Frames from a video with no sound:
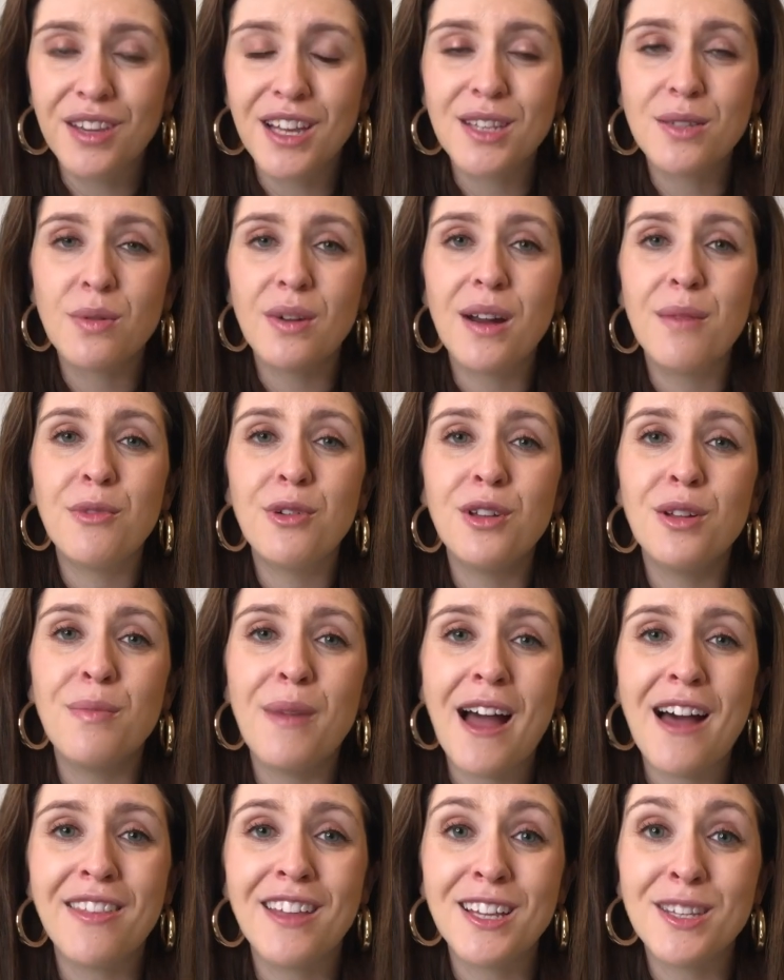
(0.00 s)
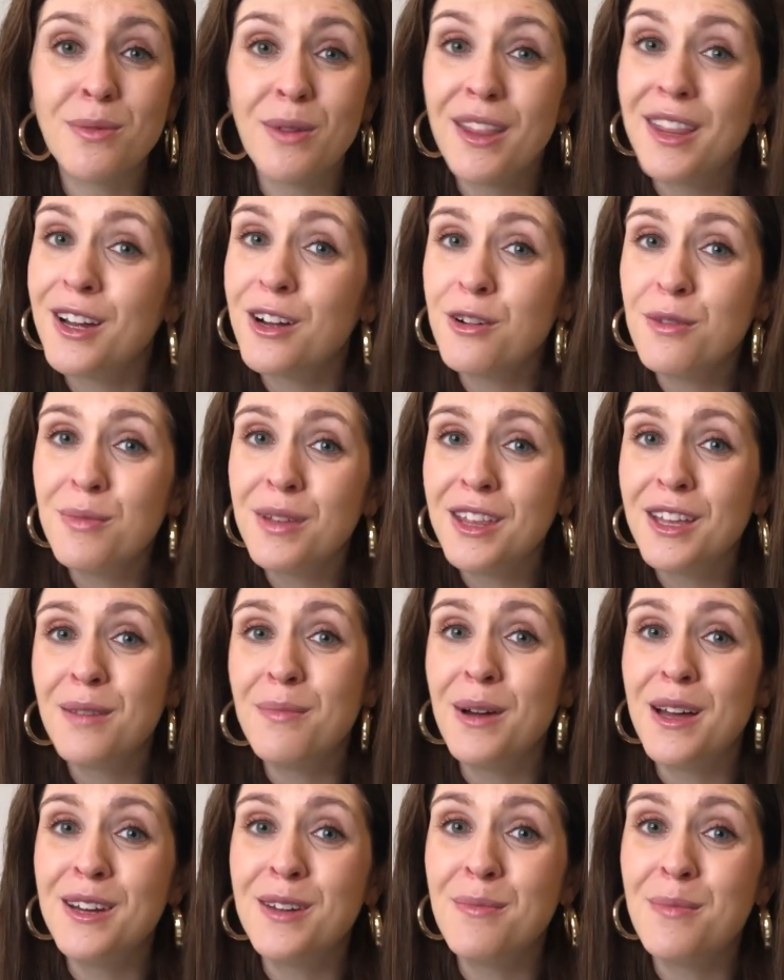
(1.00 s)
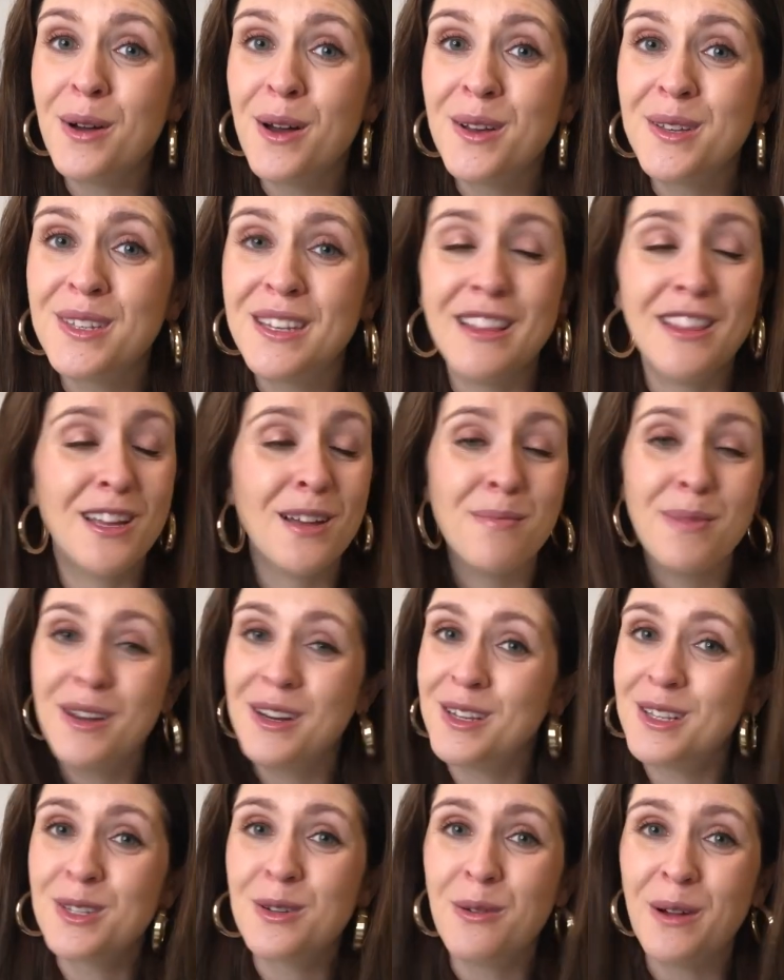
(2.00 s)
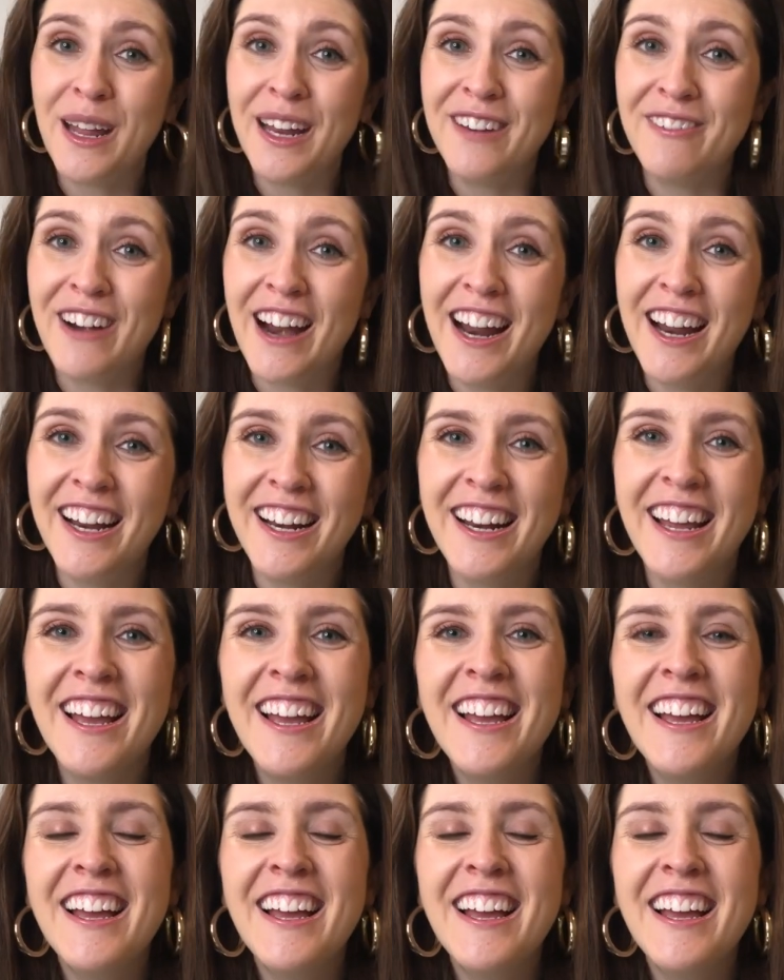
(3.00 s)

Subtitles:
That's what I'm all about. That's why they call me the Abundant Boss and the Abundance Queen, right?